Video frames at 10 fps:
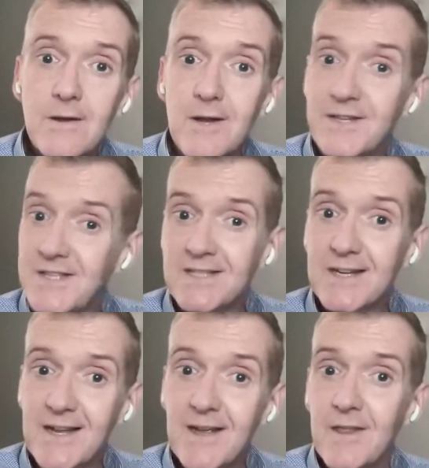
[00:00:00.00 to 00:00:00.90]

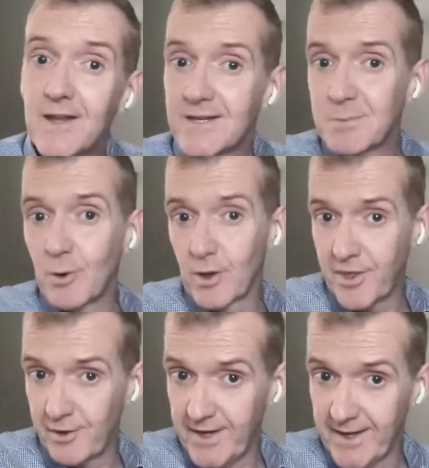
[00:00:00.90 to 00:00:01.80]
logistically than to smuggle
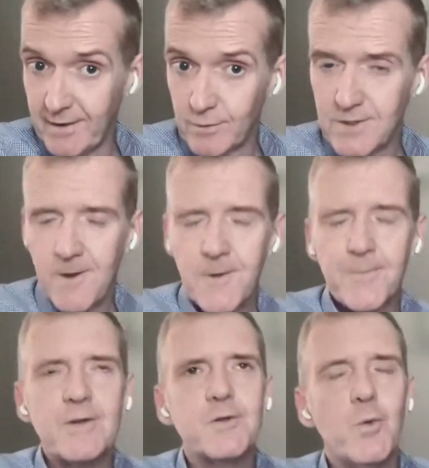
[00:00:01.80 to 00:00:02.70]
30 kilos.
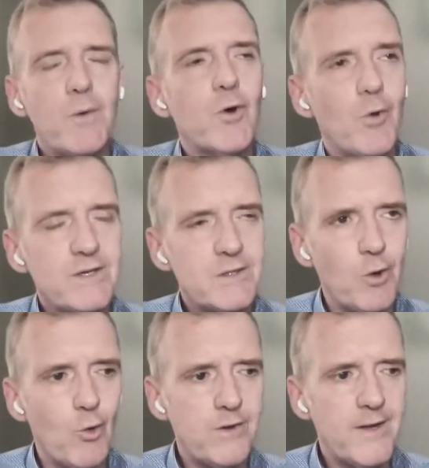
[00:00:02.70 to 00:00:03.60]
So we were always
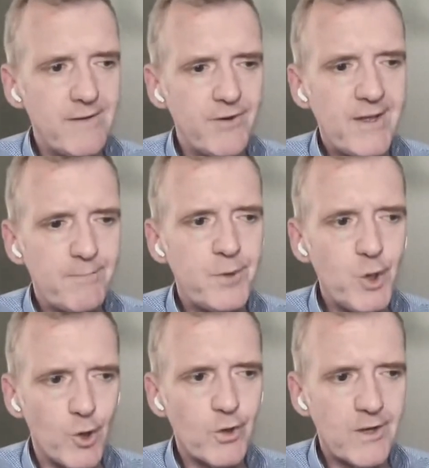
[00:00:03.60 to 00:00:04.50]
told that every
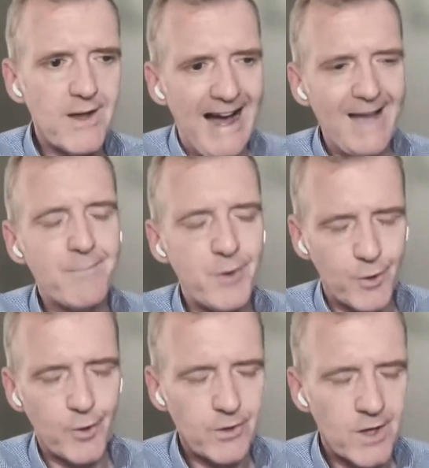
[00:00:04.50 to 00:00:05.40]
high
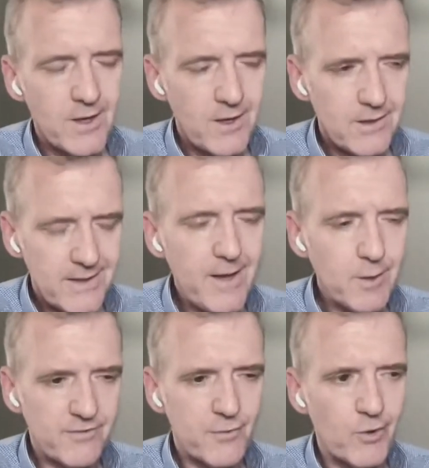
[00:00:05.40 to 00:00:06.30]
pure kilo
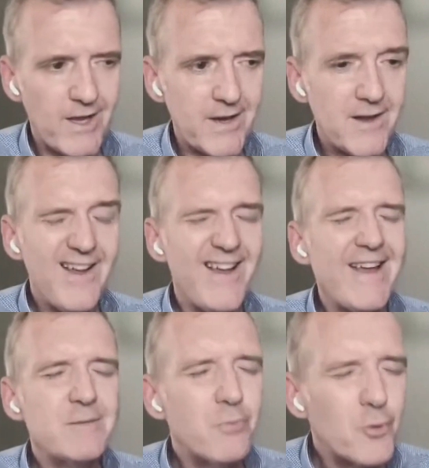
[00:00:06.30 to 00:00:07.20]
of cocaine
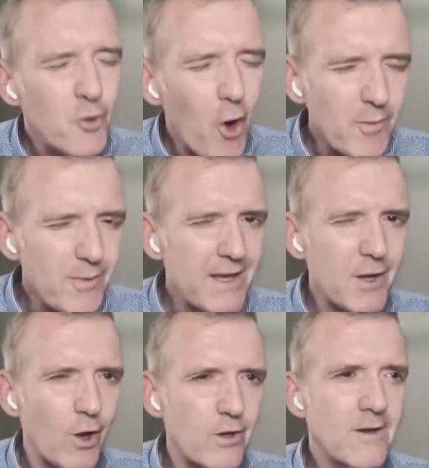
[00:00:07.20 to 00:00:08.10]
is probably
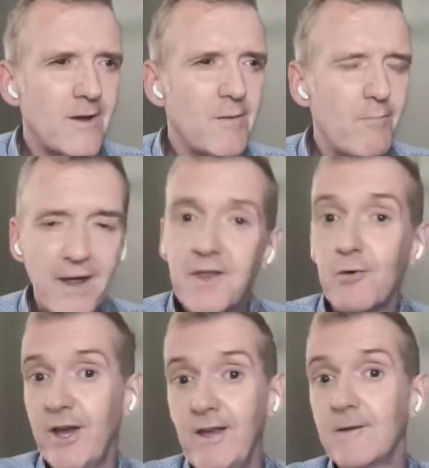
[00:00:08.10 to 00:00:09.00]
cut by
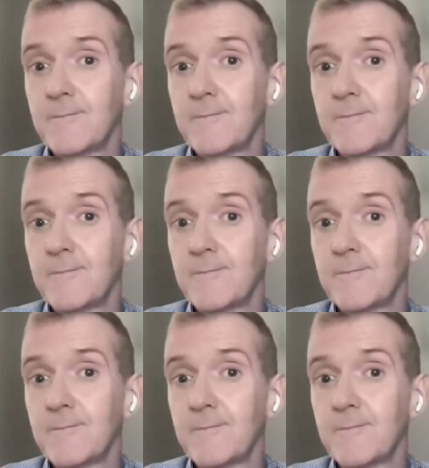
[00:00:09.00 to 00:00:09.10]
3.